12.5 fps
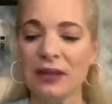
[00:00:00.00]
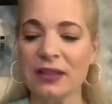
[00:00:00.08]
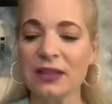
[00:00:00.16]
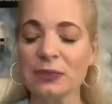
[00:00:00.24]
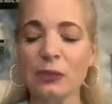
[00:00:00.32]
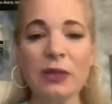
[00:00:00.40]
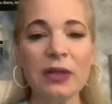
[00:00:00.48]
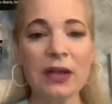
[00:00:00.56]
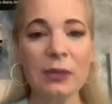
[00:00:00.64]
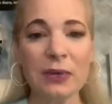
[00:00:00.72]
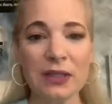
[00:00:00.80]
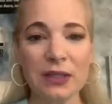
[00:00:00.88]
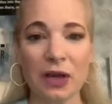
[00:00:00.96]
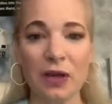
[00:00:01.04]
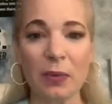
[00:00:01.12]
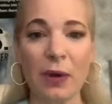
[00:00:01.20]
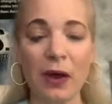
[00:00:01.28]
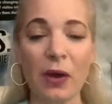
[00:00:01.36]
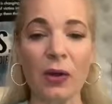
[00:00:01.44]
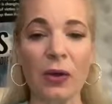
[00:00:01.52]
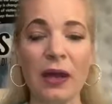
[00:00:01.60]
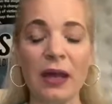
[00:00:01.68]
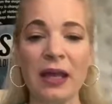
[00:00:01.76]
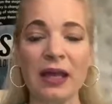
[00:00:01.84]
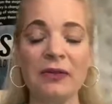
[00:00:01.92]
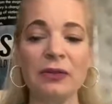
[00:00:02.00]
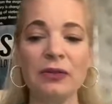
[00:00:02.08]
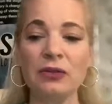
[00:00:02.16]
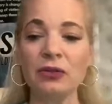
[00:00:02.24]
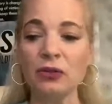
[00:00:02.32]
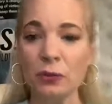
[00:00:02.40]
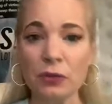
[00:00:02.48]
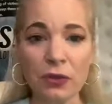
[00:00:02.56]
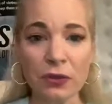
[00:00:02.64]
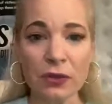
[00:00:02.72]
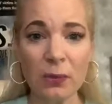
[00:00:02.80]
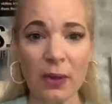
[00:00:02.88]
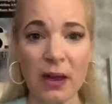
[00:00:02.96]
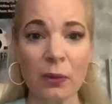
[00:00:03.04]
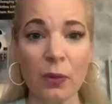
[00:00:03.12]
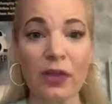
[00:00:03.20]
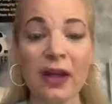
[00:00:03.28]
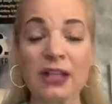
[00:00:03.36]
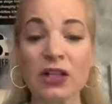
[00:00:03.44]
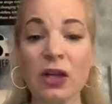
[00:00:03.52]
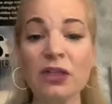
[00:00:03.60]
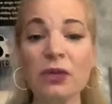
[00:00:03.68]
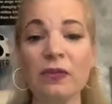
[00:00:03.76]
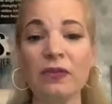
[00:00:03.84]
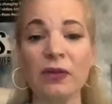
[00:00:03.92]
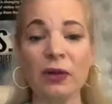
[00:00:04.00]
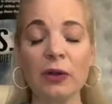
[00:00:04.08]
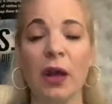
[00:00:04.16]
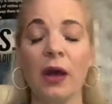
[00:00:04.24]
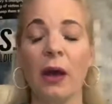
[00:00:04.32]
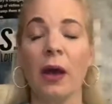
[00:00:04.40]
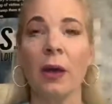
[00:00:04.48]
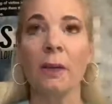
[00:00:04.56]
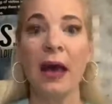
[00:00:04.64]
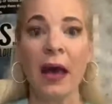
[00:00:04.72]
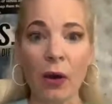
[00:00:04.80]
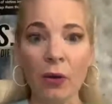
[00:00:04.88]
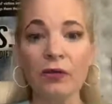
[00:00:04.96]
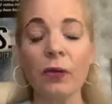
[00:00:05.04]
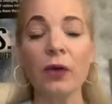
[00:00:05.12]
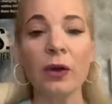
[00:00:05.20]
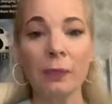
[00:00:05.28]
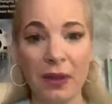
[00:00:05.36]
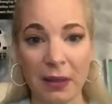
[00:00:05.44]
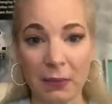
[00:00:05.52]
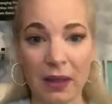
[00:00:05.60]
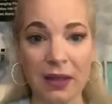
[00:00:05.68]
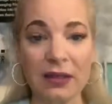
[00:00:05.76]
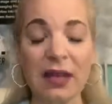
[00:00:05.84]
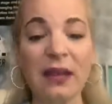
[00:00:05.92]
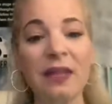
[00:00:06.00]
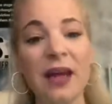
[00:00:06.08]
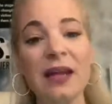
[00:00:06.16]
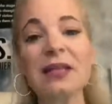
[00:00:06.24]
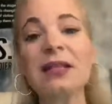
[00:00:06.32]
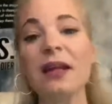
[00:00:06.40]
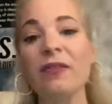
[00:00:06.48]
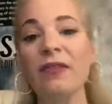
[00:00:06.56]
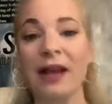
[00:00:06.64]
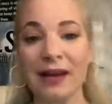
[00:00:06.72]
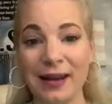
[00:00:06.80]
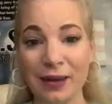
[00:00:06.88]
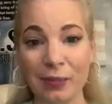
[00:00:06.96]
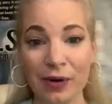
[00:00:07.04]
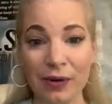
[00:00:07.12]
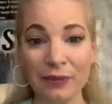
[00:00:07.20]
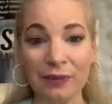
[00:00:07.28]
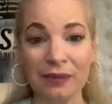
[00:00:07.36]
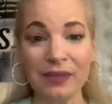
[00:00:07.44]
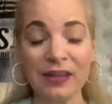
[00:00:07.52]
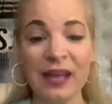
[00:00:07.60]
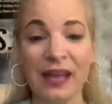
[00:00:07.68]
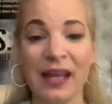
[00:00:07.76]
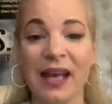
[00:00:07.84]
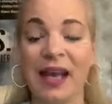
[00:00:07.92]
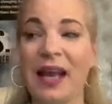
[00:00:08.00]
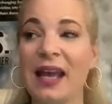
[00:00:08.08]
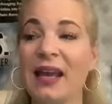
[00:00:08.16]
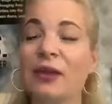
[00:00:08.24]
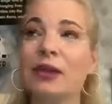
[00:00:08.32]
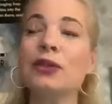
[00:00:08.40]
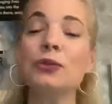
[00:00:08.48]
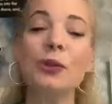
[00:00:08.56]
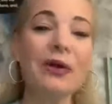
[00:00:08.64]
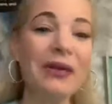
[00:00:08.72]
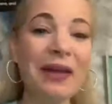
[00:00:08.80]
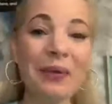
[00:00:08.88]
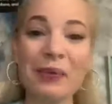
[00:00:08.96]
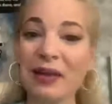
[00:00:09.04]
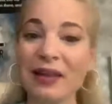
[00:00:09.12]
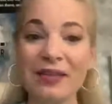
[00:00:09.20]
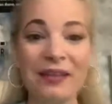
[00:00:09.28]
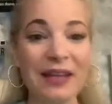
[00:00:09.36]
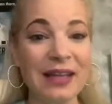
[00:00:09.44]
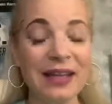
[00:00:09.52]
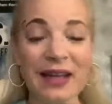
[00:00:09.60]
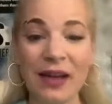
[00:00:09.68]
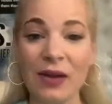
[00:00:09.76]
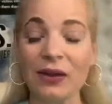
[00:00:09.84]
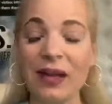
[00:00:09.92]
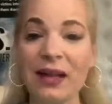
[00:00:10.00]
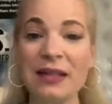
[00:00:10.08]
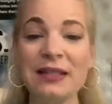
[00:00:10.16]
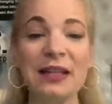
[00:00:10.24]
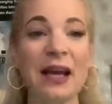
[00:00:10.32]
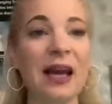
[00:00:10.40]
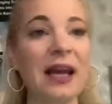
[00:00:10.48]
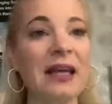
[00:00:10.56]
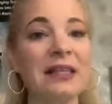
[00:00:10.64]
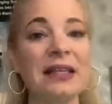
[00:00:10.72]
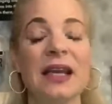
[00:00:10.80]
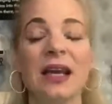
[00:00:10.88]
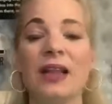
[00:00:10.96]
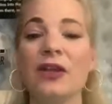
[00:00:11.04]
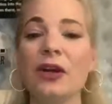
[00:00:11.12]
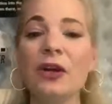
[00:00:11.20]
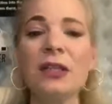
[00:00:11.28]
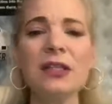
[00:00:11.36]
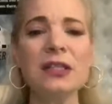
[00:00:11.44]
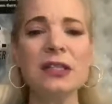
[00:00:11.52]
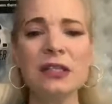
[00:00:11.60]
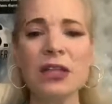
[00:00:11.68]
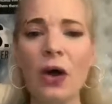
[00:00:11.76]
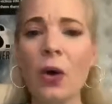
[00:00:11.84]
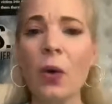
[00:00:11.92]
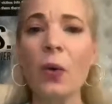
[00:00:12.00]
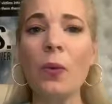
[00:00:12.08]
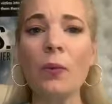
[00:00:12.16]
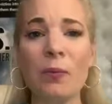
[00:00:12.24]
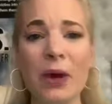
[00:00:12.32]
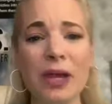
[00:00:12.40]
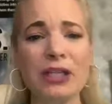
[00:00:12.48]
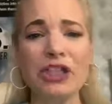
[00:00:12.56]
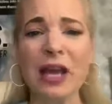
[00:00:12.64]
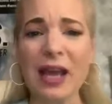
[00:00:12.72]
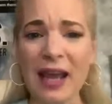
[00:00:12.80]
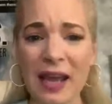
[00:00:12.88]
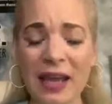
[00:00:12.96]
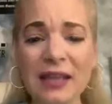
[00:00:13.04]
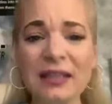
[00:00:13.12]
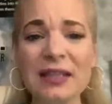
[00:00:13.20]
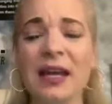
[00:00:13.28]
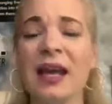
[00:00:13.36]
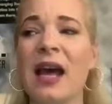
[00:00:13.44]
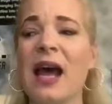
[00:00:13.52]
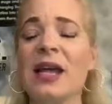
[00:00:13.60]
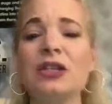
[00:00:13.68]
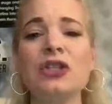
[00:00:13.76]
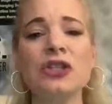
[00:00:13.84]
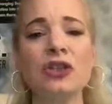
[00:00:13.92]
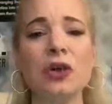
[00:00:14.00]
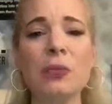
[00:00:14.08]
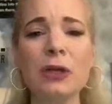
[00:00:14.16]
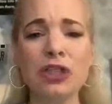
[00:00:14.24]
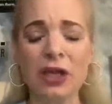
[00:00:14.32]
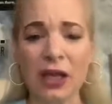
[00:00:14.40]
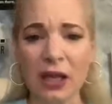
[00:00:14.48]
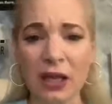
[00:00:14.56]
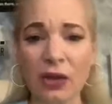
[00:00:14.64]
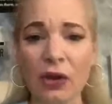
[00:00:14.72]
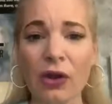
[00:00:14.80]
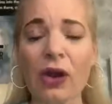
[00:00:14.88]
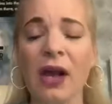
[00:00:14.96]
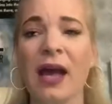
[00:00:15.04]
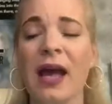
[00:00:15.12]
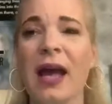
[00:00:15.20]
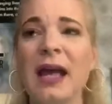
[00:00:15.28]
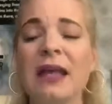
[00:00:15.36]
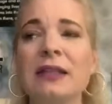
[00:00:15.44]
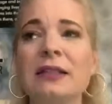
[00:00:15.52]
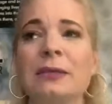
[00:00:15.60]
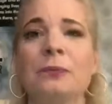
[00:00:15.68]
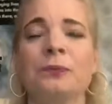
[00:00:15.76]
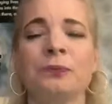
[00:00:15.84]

this morning, I want to talk about a scripture in the Bible that is also a very powerful commandment, and that is love thy neighbor. In this world that we're living in nowadays, guys, there is so much hate and so much anger. And